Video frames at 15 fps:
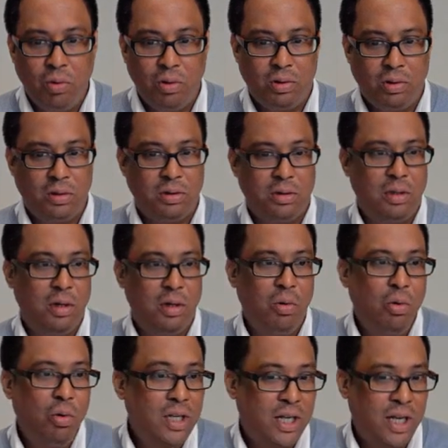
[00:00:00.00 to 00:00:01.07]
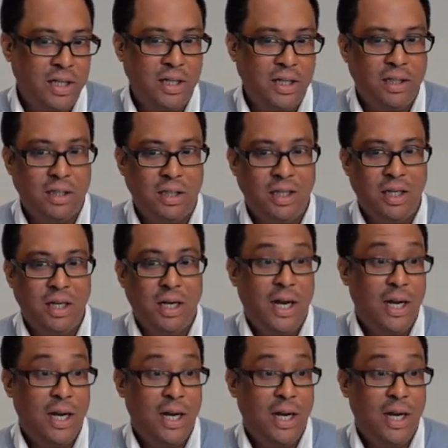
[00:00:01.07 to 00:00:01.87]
words who is Enix